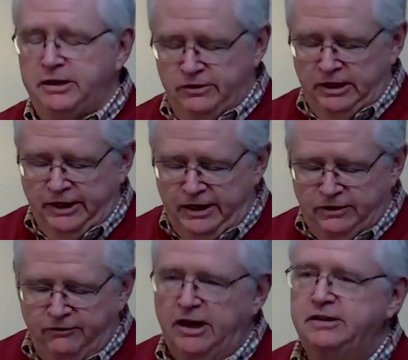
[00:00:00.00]
They
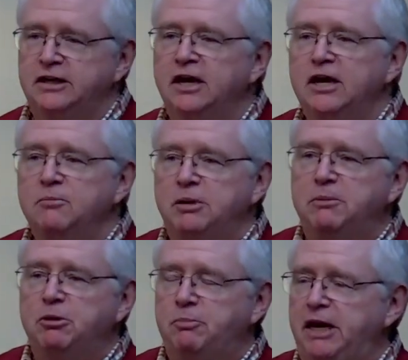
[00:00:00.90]
like the fact that
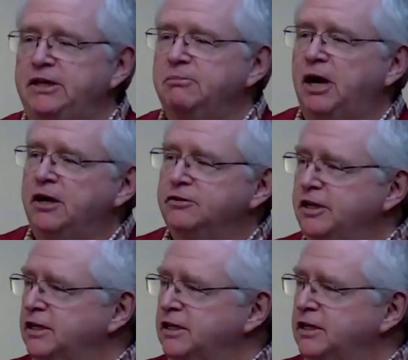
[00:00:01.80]
people pay them honor.